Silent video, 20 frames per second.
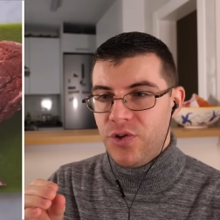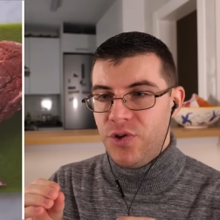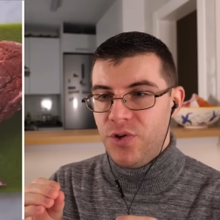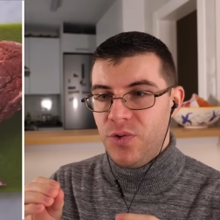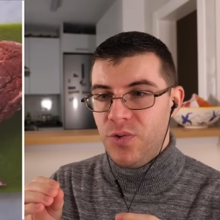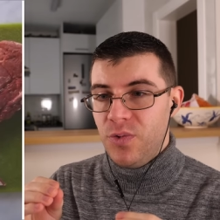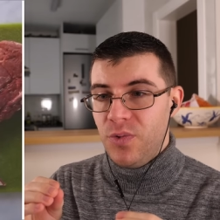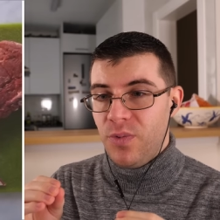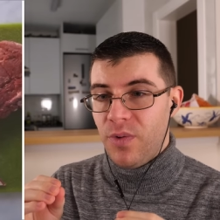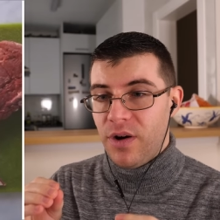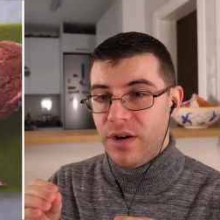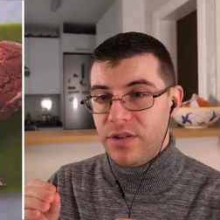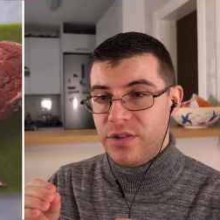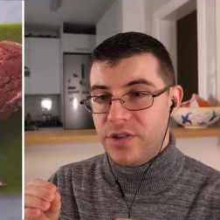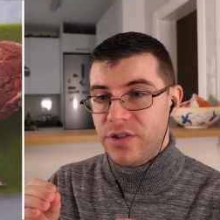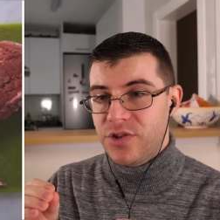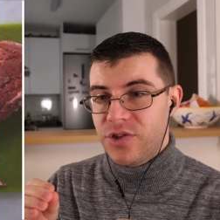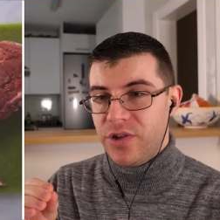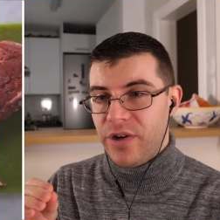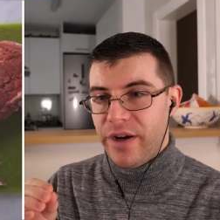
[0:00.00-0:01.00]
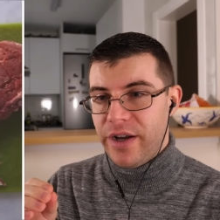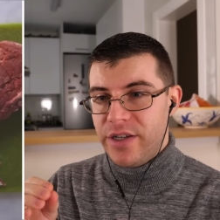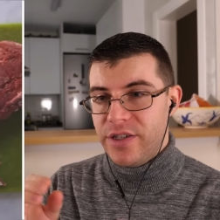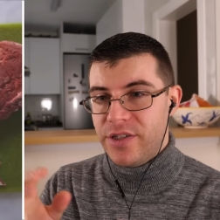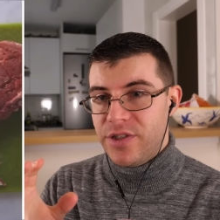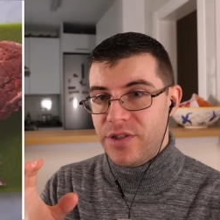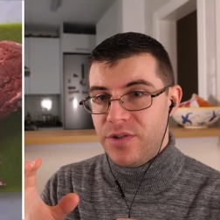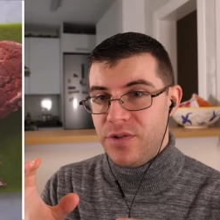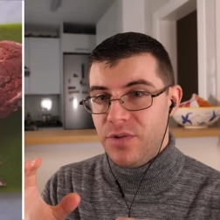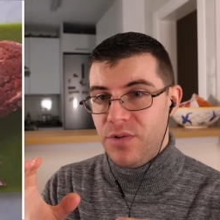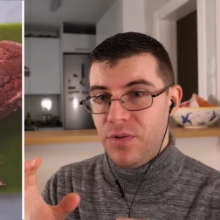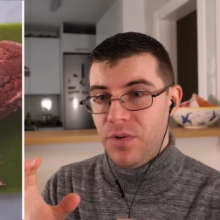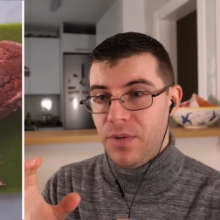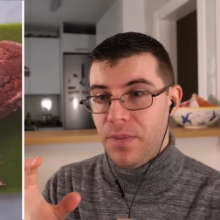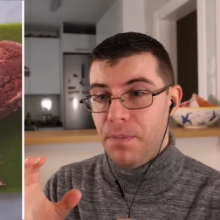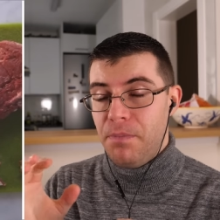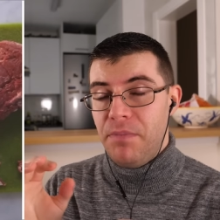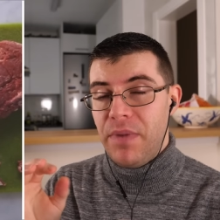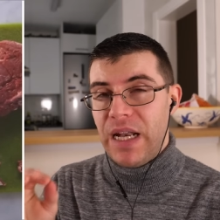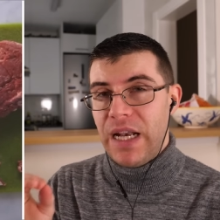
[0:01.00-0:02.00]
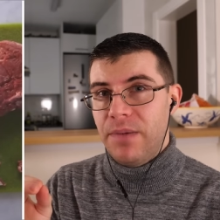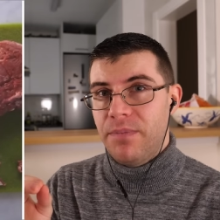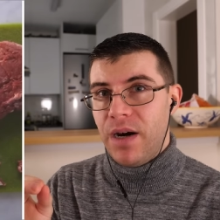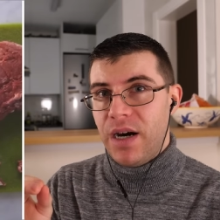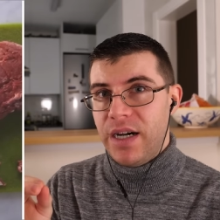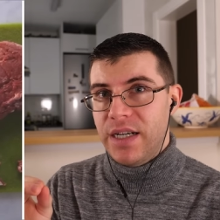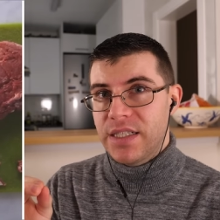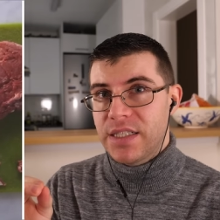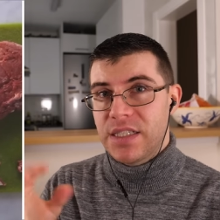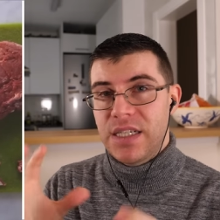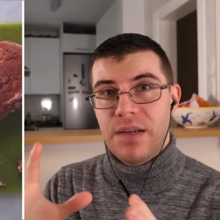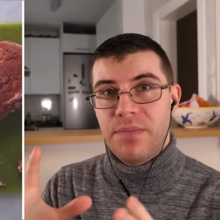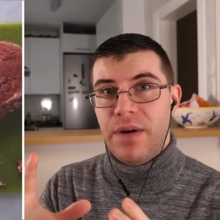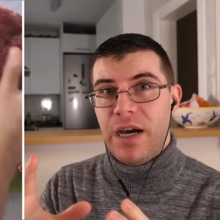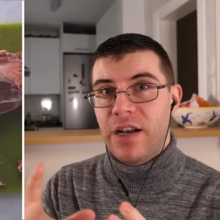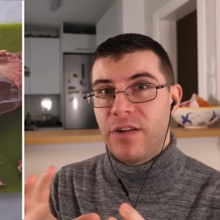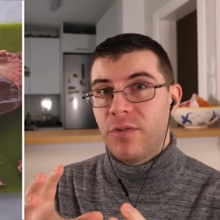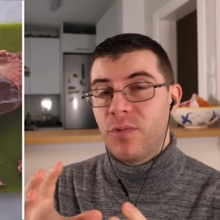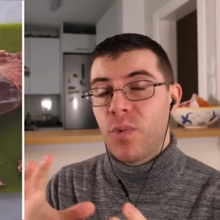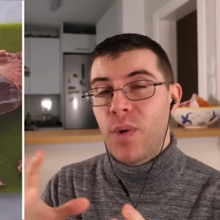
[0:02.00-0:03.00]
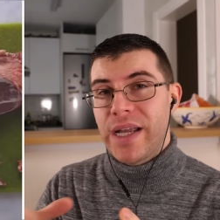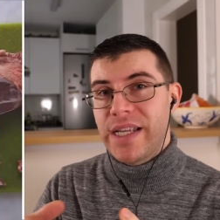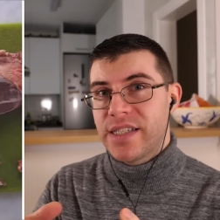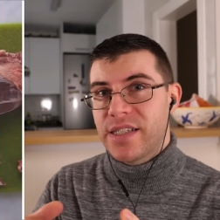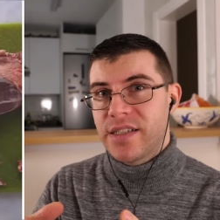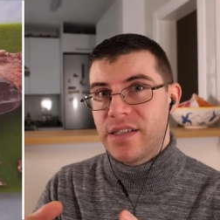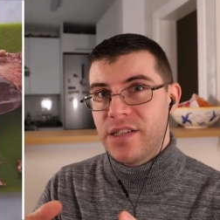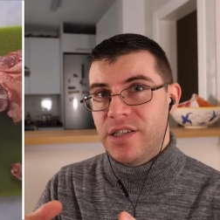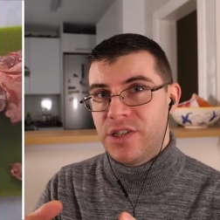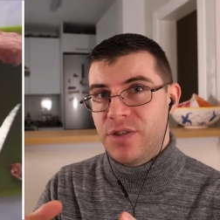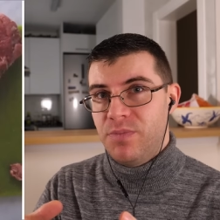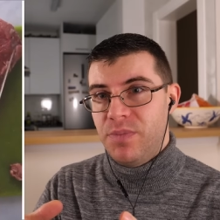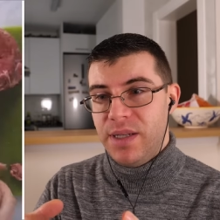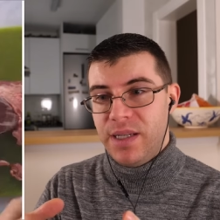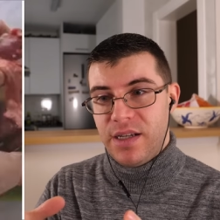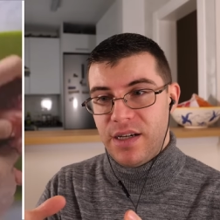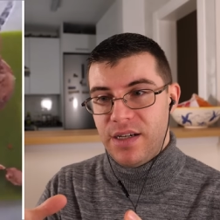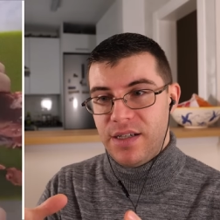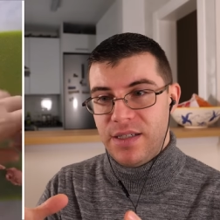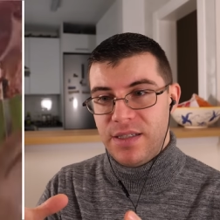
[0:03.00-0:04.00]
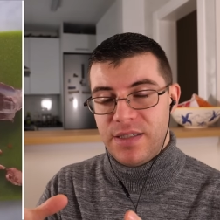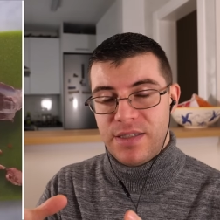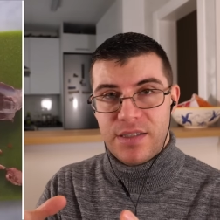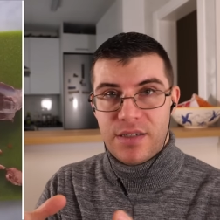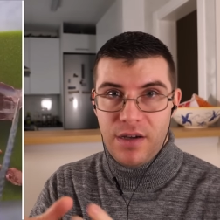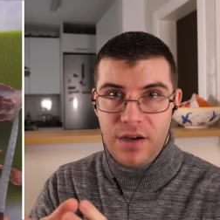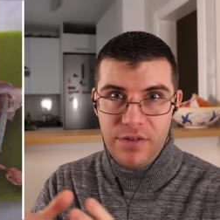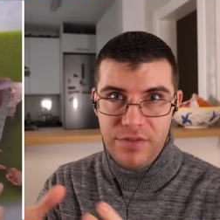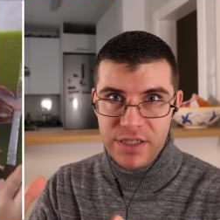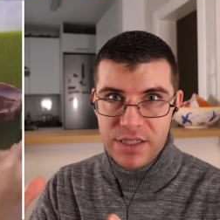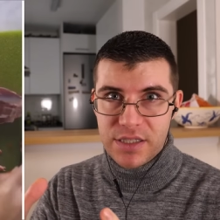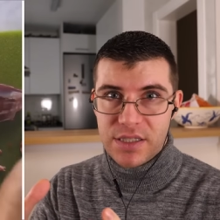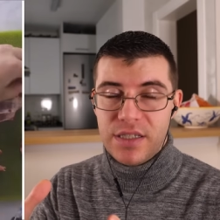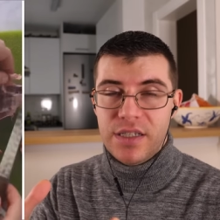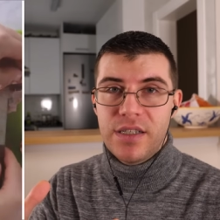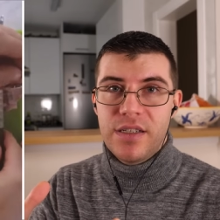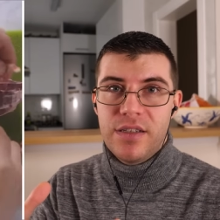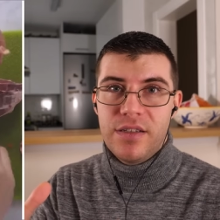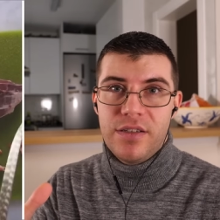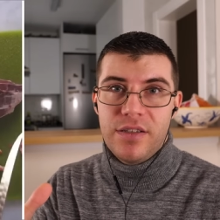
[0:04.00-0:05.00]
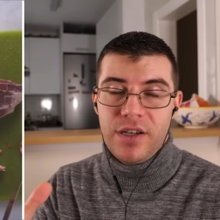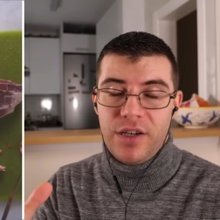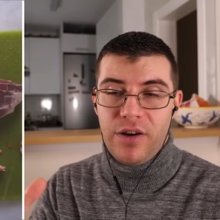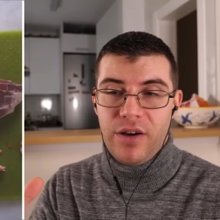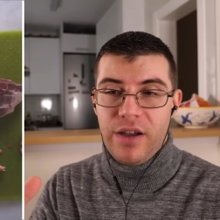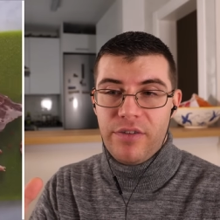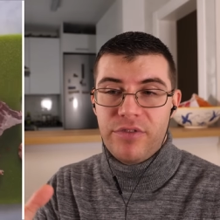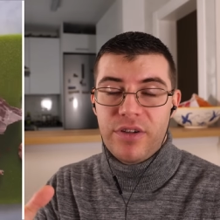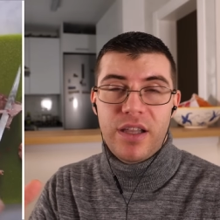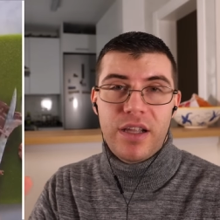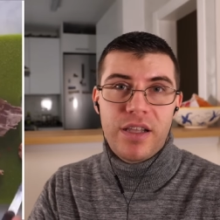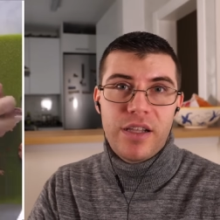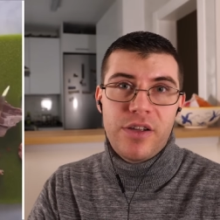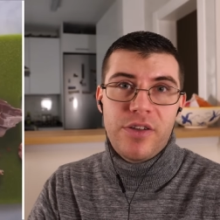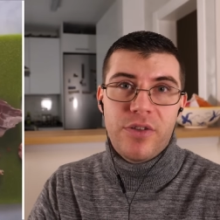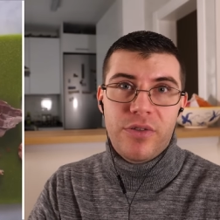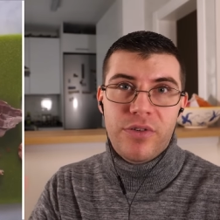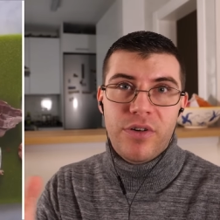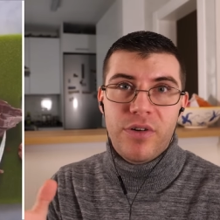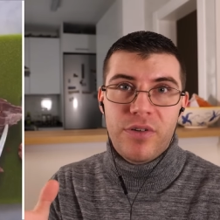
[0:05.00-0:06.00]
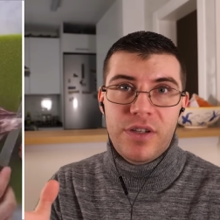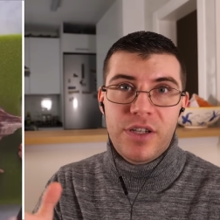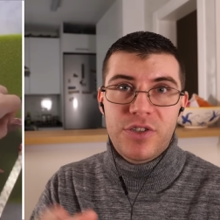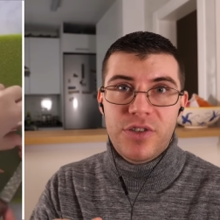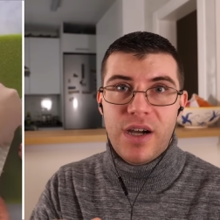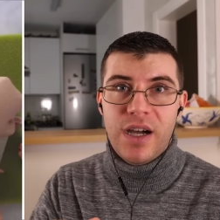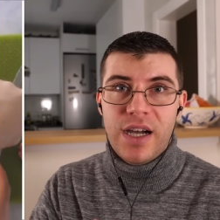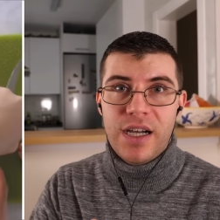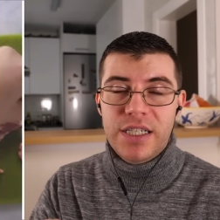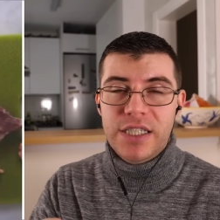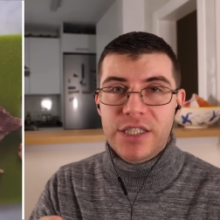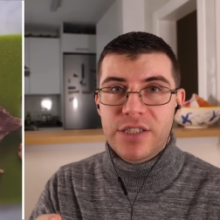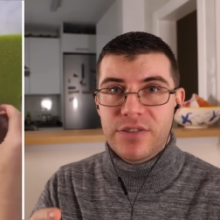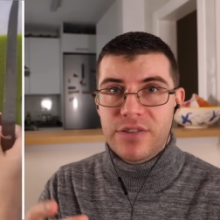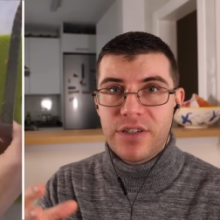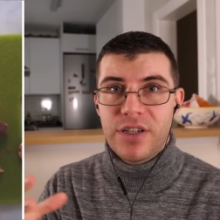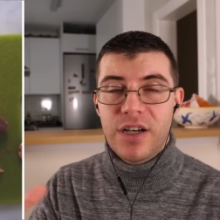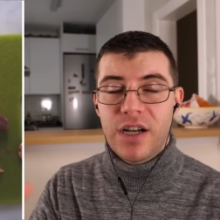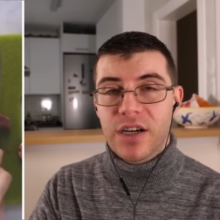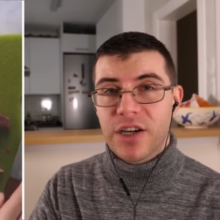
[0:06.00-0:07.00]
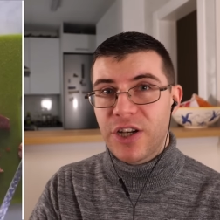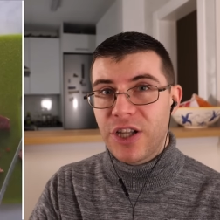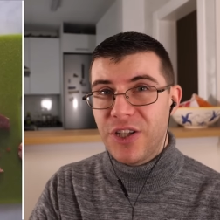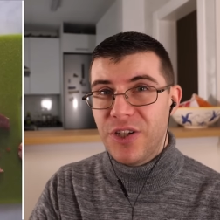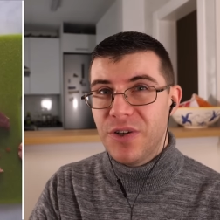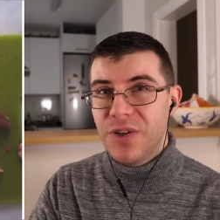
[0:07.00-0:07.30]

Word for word: you want to try to minimize the amount of wastage, because obviously, you know, everything that you throw in the trash or you're not going to